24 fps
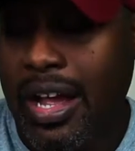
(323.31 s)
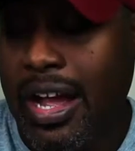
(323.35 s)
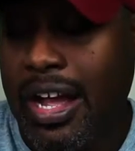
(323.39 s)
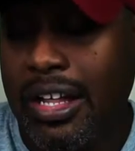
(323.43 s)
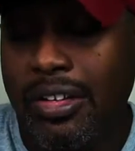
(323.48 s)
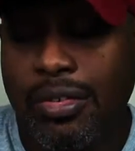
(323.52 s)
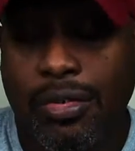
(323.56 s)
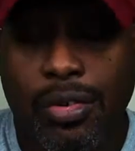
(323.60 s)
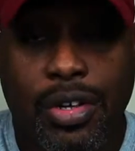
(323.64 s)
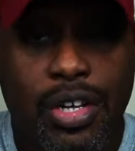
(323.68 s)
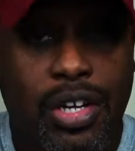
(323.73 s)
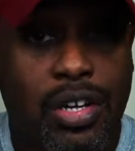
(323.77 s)

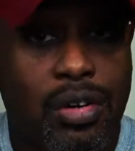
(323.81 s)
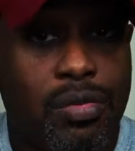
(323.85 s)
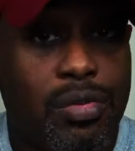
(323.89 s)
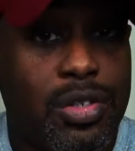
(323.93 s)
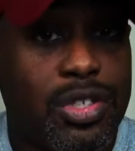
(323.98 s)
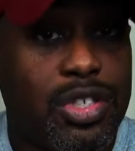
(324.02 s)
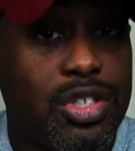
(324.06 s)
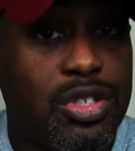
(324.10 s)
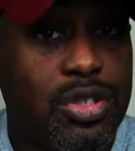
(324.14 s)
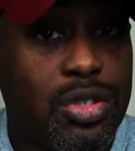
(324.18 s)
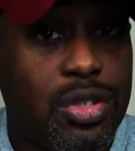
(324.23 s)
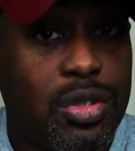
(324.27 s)
I don't care
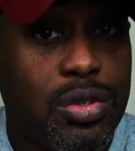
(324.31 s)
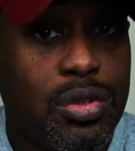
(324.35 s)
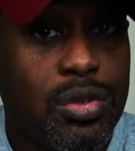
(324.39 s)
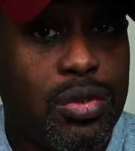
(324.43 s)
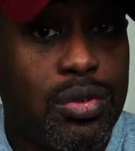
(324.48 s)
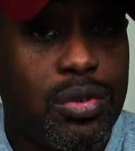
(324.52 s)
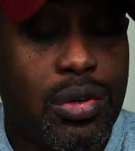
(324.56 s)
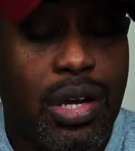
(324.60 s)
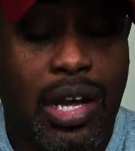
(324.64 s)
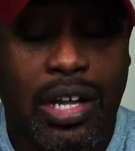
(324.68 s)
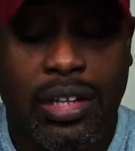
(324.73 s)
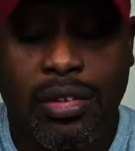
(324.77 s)
what you
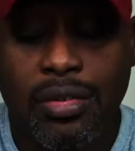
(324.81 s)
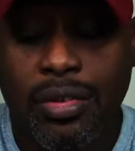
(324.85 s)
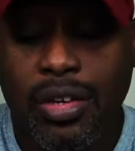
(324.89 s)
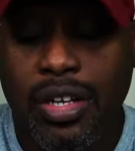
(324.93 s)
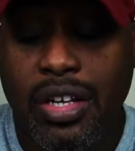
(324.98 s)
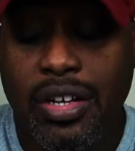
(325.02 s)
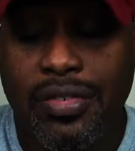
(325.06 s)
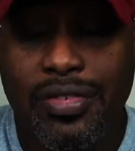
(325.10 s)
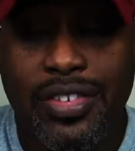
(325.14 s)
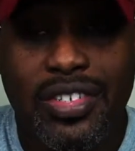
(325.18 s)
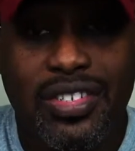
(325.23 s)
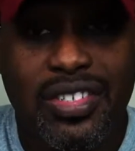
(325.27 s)
do. I don't
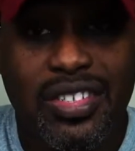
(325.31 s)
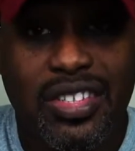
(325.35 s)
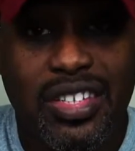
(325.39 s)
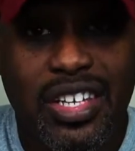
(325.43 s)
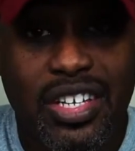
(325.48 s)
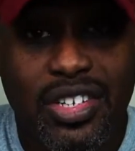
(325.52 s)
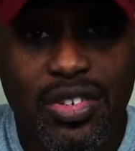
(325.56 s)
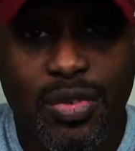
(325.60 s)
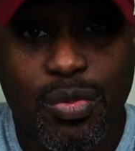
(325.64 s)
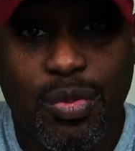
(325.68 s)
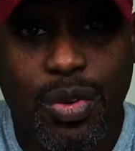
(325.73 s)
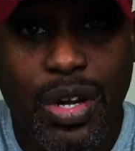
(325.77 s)
care if it's
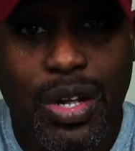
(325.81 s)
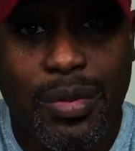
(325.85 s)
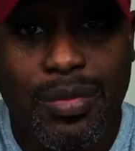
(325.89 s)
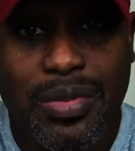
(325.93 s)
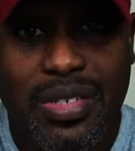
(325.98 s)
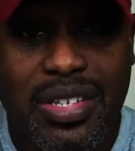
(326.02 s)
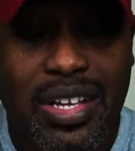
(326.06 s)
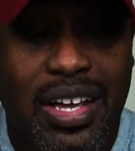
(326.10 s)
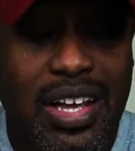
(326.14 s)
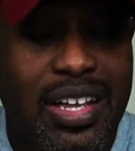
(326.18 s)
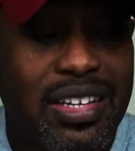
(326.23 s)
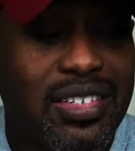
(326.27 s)
niche
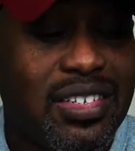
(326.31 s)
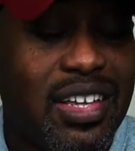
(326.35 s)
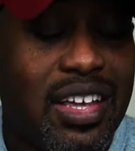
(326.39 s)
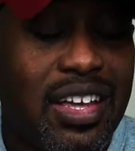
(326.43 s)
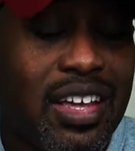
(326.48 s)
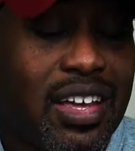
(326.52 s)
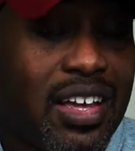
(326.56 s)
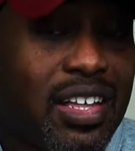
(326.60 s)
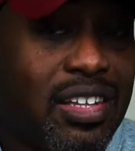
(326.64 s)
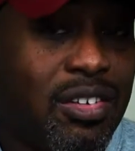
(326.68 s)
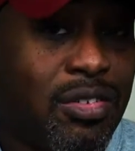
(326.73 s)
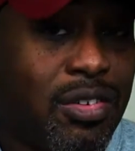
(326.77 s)
websites.
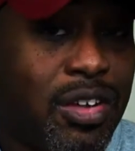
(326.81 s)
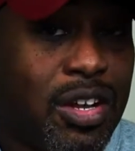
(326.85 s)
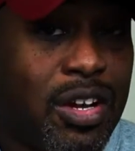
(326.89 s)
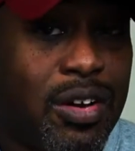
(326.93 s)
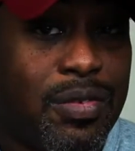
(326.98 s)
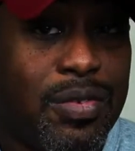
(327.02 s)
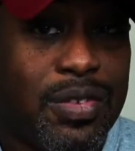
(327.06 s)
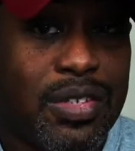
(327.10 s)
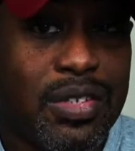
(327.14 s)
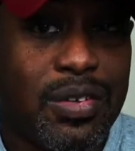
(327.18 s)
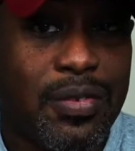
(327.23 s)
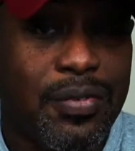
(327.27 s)
I don't
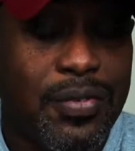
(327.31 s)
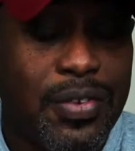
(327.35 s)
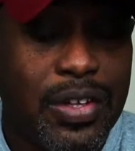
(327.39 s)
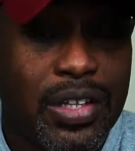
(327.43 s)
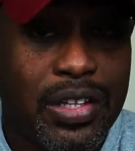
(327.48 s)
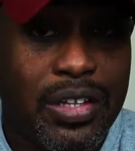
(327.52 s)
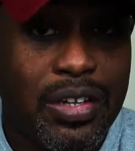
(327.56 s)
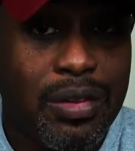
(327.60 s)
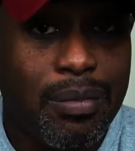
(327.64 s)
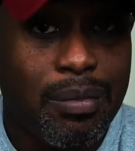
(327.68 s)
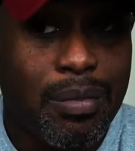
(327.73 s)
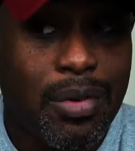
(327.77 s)
care if it's
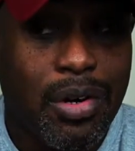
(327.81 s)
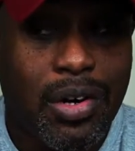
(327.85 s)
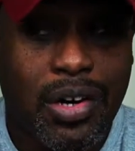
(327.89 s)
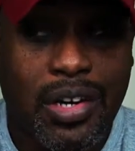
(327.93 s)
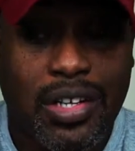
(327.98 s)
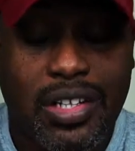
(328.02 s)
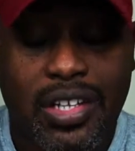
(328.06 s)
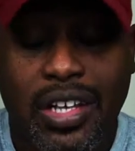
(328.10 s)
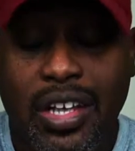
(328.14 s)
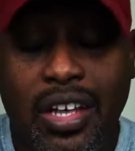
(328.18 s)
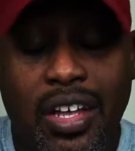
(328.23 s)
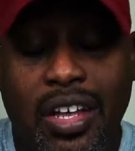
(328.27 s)
affiliate
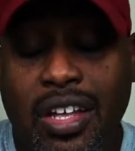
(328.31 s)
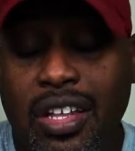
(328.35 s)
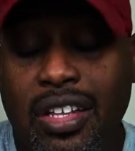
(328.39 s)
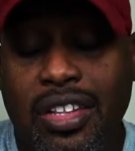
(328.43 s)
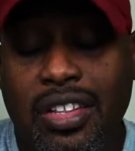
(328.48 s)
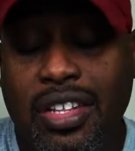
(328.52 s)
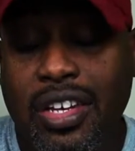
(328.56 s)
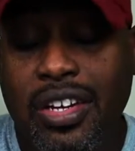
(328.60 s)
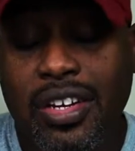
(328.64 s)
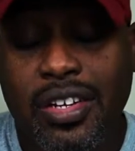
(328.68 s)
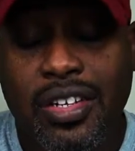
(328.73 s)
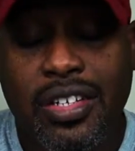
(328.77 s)
marketing.
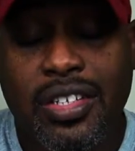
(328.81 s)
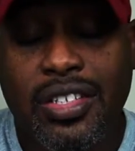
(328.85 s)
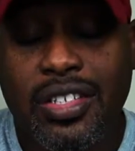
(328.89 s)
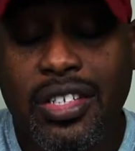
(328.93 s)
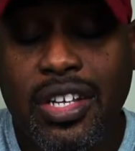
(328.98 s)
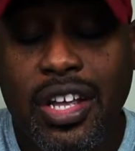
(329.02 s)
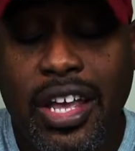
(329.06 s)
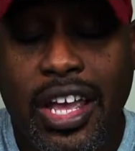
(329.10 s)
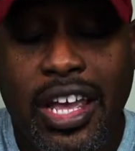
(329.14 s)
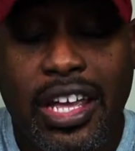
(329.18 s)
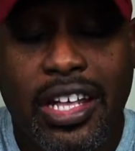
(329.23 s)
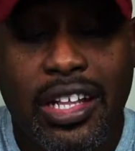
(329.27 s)
There
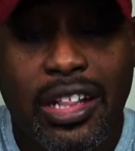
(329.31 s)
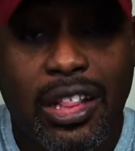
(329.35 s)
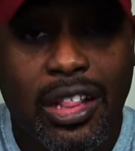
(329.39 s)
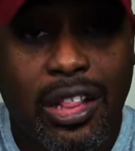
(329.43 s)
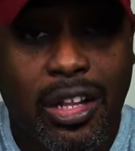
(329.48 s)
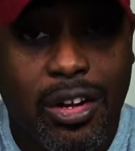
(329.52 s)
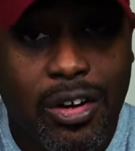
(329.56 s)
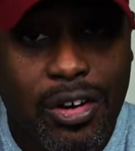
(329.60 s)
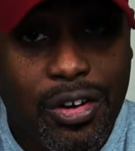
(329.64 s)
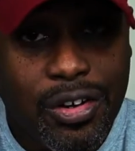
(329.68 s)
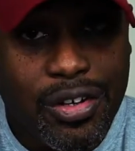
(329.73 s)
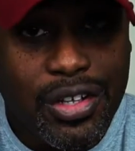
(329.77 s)
is a
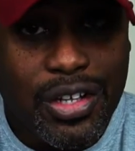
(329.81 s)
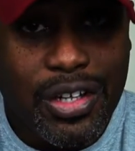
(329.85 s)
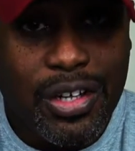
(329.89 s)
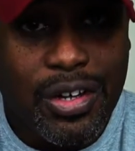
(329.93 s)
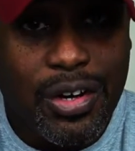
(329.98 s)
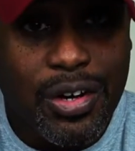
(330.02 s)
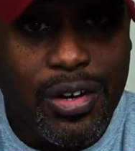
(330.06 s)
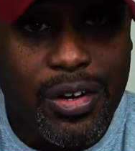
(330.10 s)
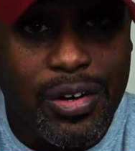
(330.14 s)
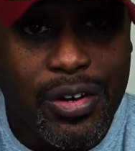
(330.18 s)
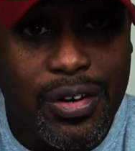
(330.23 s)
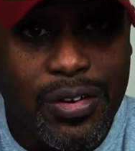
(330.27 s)
learning
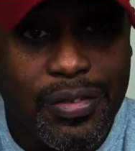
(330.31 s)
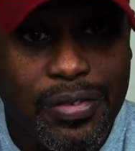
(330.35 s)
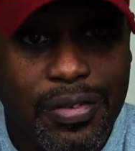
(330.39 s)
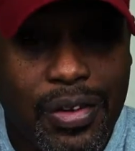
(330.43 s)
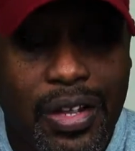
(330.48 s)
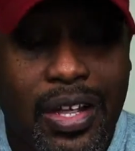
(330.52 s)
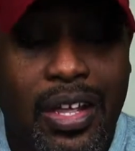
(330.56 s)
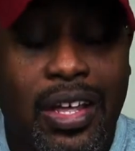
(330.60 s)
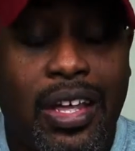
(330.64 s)
curve,